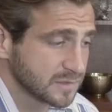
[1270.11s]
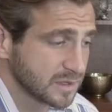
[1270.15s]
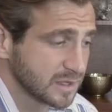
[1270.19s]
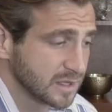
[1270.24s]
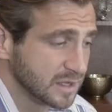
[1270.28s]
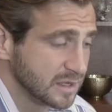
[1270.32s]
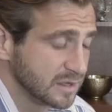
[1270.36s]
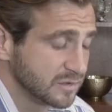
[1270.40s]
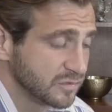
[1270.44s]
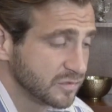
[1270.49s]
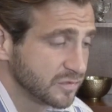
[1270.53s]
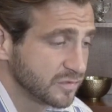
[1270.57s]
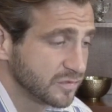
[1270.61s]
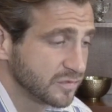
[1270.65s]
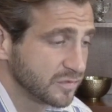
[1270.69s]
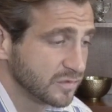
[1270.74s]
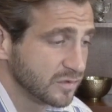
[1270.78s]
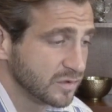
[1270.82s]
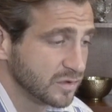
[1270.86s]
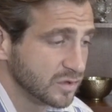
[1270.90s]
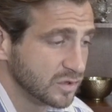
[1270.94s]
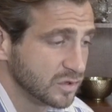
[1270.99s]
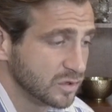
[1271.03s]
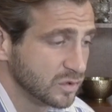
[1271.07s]
if
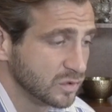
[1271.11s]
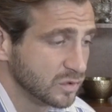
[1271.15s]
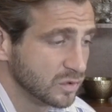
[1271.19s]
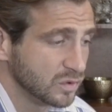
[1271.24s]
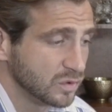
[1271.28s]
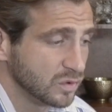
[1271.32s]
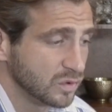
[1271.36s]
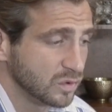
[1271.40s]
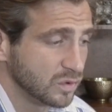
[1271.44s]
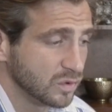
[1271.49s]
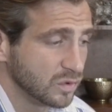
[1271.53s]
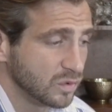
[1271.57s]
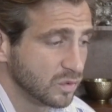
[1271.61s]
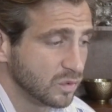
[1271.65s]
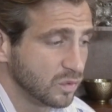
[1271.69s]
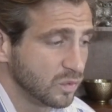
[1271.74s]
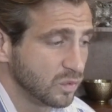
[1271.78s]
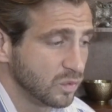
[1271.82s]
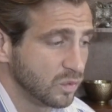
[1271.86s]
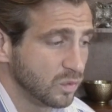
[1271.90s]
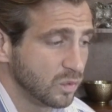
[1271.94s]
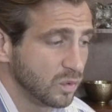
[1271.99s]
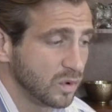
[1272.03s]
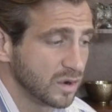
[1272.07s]
you
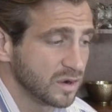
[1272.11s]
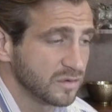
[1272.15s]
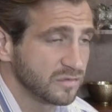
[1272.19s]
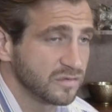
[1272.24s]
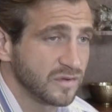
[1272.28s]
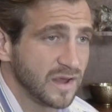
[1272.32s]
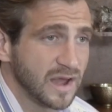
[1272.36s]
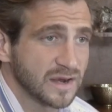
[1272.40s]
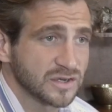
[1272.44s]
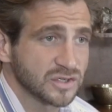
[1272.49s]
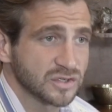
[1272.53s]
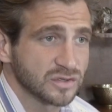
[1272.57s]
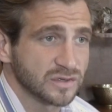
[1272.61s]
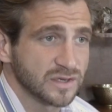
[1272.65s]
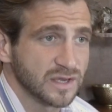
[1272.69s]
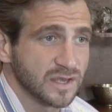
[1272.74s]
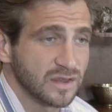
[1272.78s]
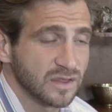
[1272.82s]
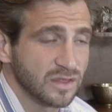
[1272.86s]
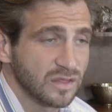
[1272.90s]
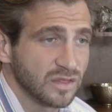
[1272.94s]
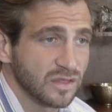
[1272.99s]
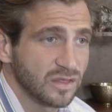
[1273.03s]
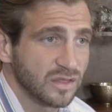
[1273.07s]
want to factor
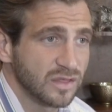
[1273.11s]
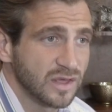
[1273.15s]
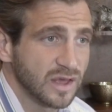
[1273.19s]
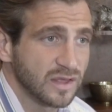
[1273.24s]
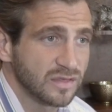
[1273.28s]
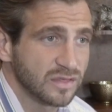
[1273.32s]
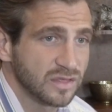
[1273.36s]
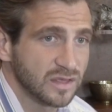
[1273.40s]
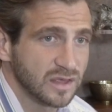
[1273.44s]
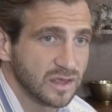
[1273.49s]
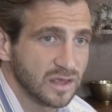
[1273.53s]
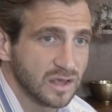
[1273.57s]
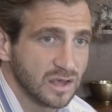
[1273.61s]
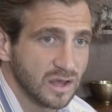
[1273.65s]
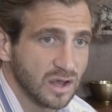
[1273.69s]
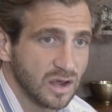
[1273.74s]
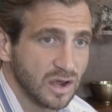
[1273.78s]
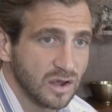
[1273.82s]
in that the